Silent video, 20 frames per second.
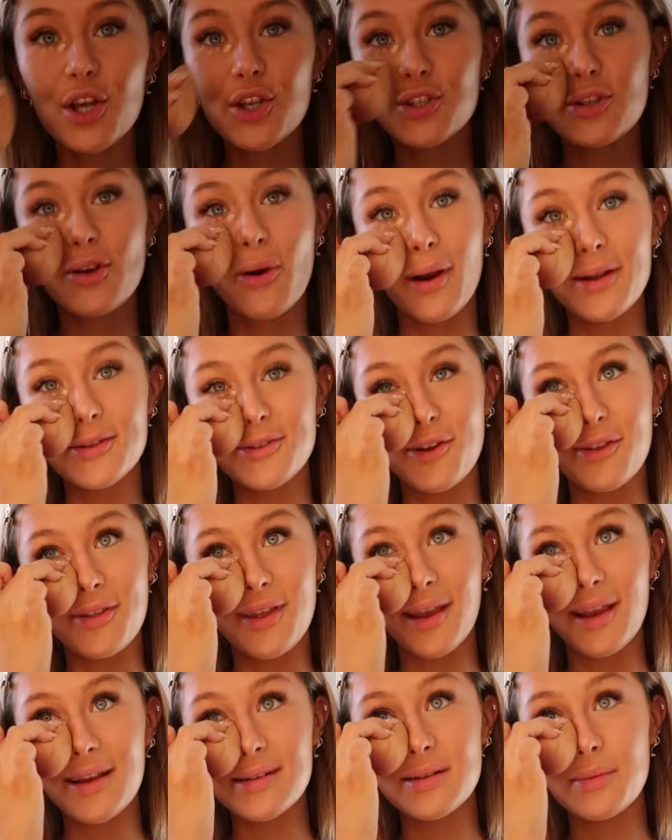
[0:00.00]
So I do
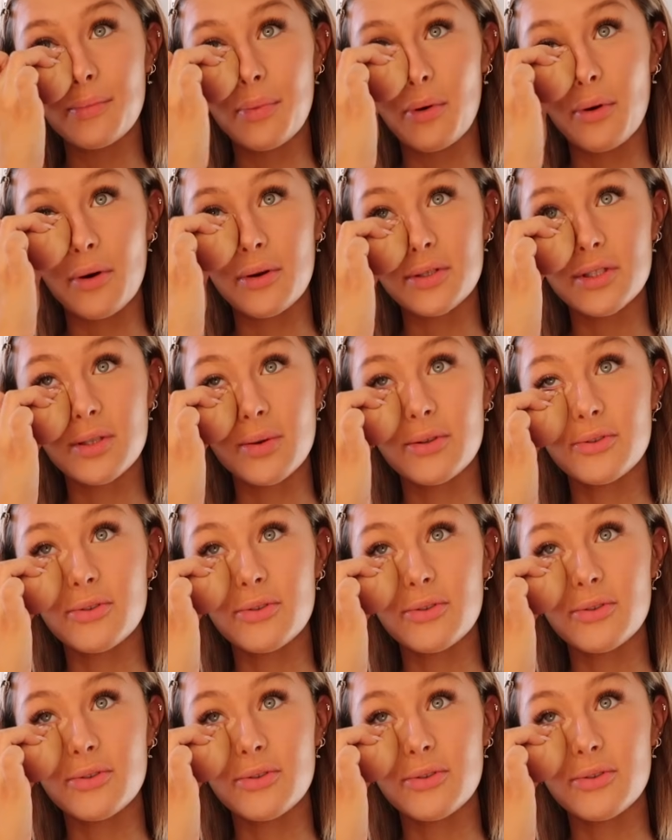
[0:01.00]
think it's important to